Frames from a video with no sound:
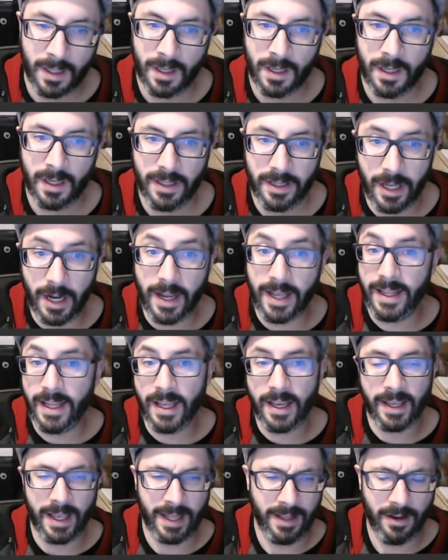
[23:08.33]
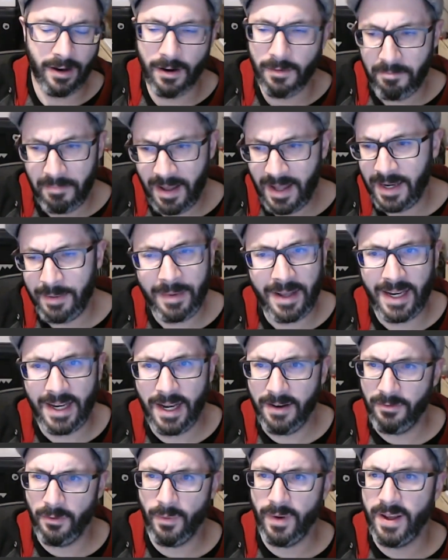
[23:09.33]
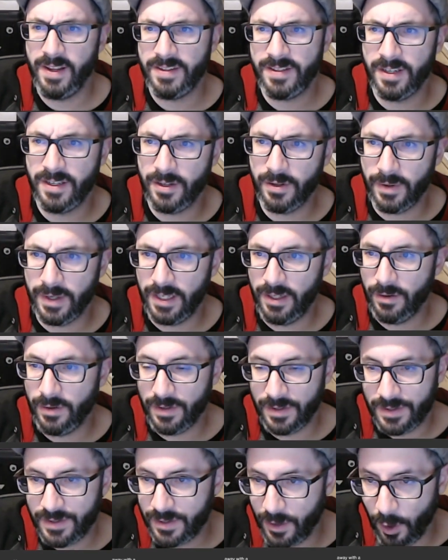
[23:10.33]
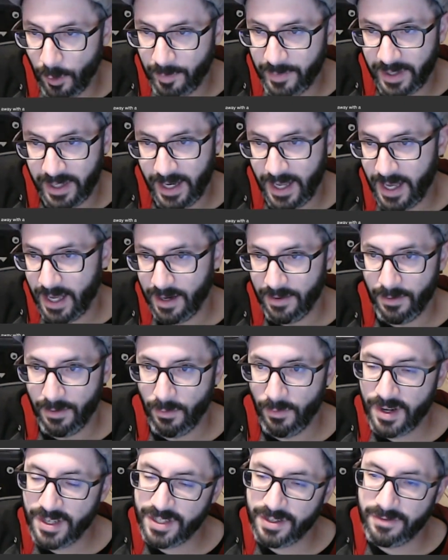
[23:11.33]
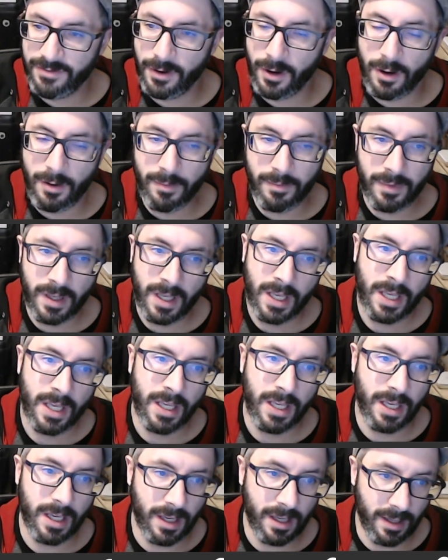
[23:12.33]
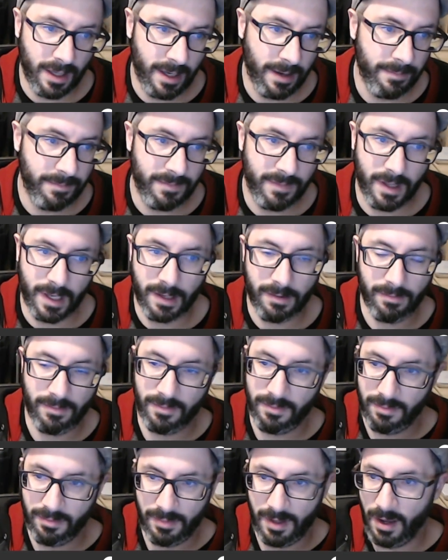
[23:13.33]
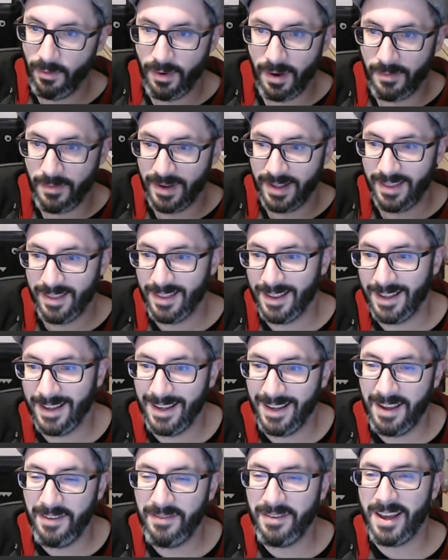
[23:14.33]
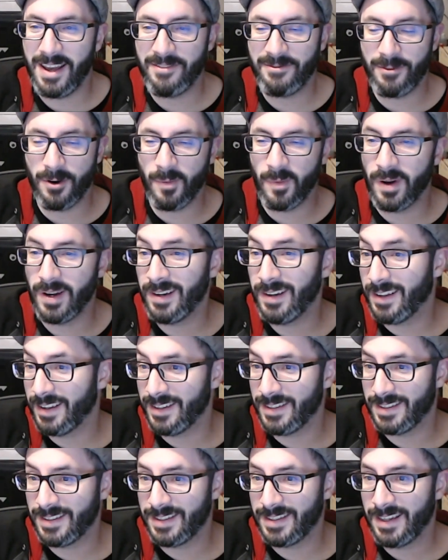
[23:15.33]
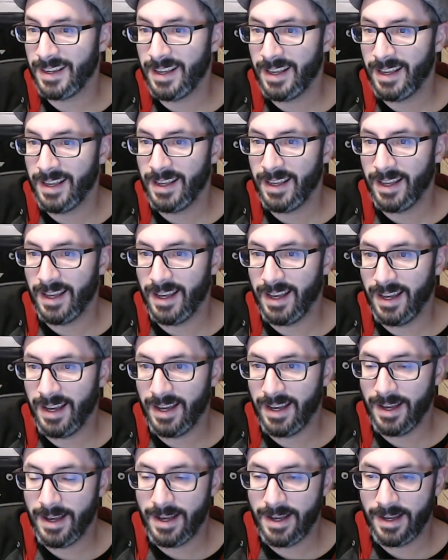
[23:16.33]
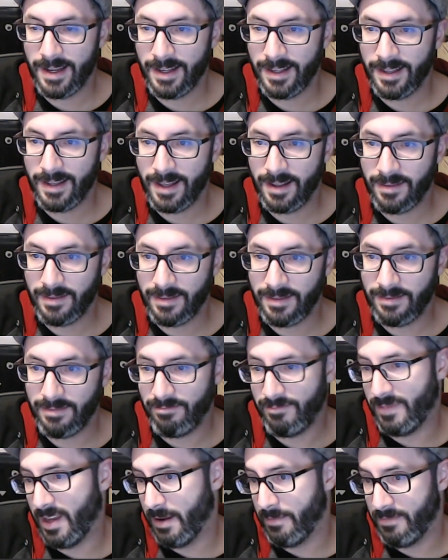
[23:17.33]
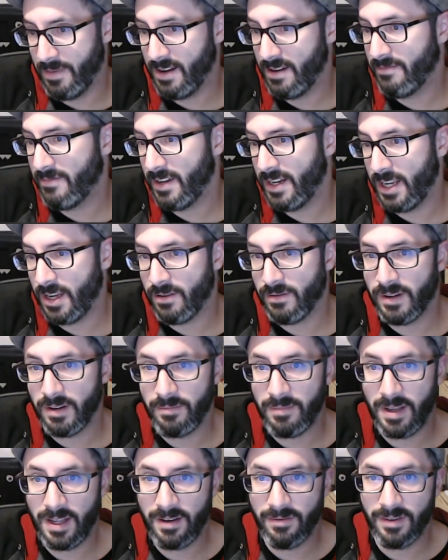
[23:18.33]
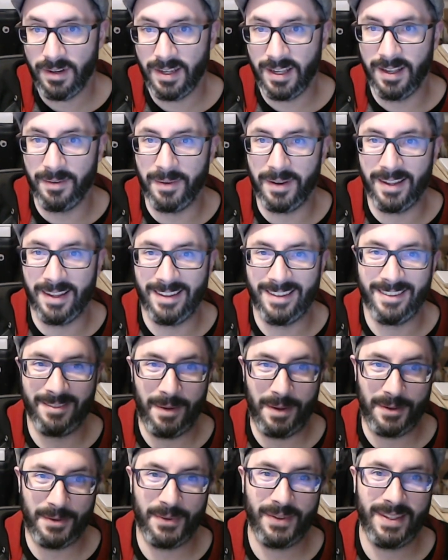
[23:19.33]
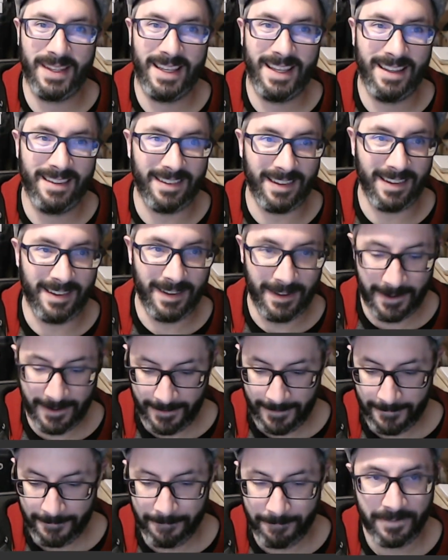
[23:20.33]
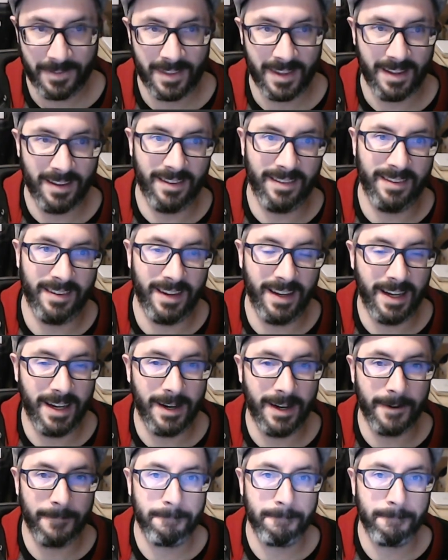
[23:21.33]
And again, there are many different ways to do it. You could sculpt it out of a rigid foam. I went with the EVA foam one because Ted made a video and it made it makes it really easy. Let's see here.